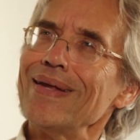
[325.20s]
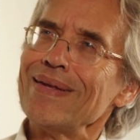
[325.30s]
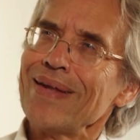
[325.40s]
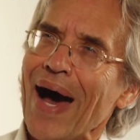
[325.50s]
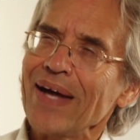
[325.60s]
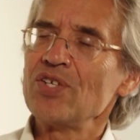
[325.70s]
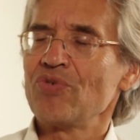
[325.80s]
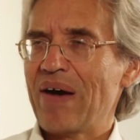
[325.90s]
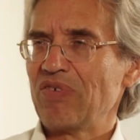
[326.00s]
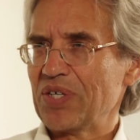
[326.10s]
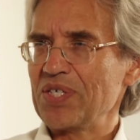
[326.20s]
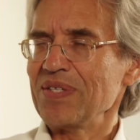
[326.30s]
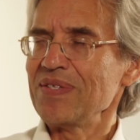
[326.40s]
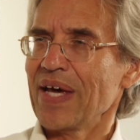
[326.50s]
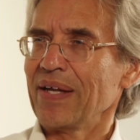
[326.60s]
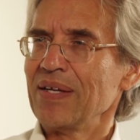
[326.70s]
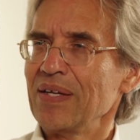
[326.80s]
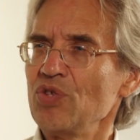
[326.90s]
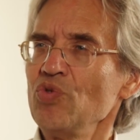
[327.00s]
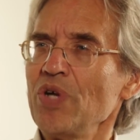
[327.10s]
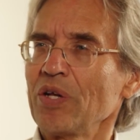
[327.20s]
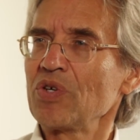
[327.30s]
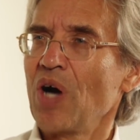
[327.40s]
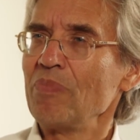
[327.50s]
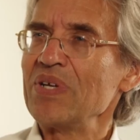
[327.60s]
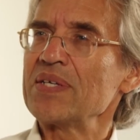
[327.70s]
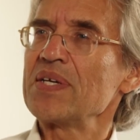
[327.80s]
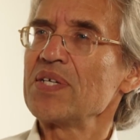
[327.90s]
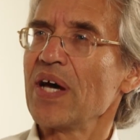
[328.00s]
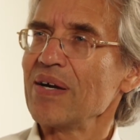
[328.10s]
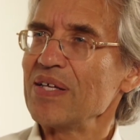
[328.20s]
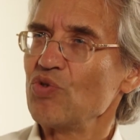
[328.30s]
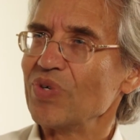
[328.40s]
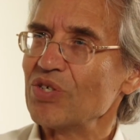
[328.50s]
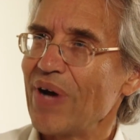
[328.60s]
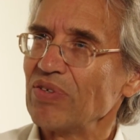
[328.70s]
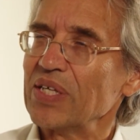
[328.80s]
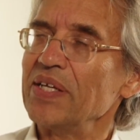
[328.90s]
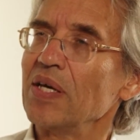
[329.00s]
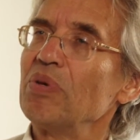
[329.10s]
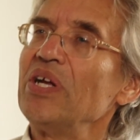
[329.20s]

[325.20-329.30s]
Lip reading: 9 travelers in 10 do not come necessarily to a travel clinic,